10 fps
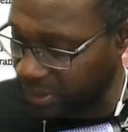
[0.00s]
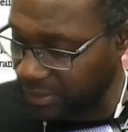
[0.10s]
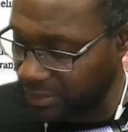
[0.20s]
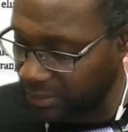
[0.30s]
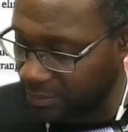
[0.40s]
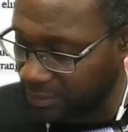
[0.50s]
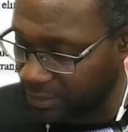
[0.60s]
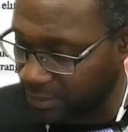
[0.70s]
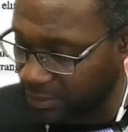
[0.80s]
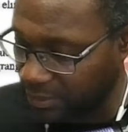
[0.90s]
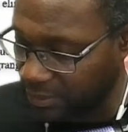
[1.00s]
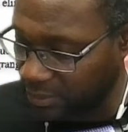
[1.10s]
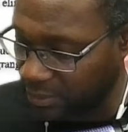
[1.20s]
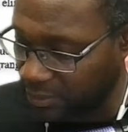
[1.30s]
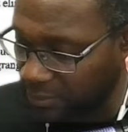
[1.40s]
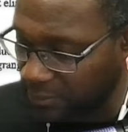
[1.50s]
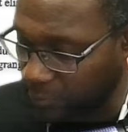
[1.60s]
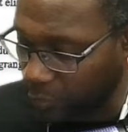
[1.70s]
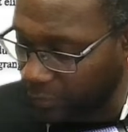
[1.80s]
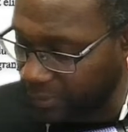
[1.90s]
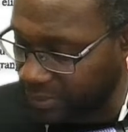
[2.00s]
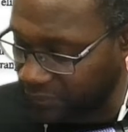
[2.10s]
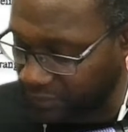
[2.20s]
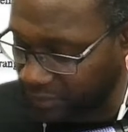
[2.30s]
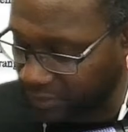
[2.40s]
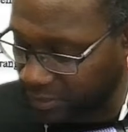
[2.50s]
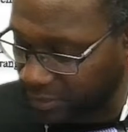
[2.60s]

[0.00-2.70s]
3 points of